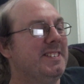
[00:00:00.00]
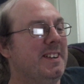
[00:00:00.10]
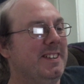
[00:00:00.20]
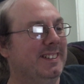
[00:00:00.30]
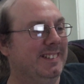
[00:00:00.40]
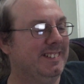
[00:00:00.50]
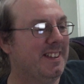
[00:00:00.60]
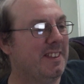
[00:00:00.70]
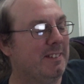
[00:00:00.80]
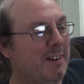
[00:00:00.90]
Trying to
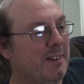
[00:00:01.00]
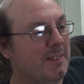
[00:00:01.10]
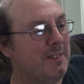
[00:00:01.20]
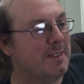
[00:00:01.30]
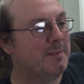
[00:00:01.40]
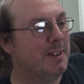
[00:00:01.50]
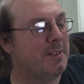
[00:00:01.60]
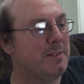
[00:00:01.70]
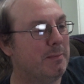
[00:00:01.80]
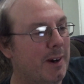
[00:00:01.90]
throw through the
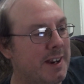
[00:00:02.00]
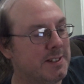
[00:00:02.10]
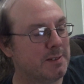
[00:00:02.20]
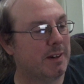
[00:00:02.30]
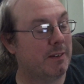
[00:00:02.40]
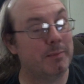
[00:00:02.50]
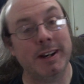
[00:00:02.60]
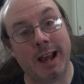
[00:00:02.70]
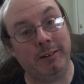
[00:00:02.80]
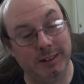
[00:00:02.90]
through the branches, whatever. But
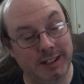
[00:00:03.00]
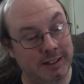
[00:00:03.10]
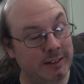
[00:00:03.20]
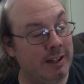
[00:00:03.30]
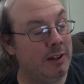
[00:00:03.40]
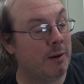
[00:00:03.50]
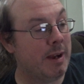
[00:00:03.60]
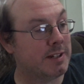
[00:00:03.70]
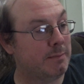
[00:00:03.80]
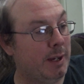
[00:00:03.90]
now he can he can go
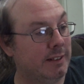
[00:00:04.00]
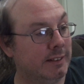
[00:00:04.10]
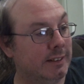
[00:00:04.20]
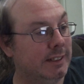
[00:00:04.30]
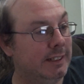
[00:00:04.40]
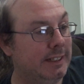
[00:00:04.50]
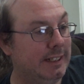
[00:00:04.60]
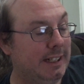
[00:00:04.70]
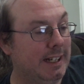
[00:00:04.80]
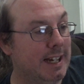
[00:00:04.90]
back to putting,
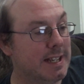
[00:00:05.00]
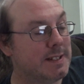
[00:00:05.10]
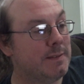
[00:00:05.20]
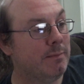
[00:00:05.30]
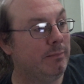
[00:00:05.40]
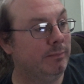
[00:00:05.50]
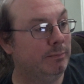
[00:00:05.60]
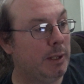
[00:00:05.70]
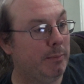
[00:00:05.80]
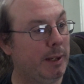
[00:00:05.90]
I guess.
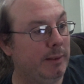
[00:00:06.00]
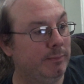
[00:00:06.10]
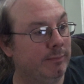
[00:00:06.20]
Putt putt.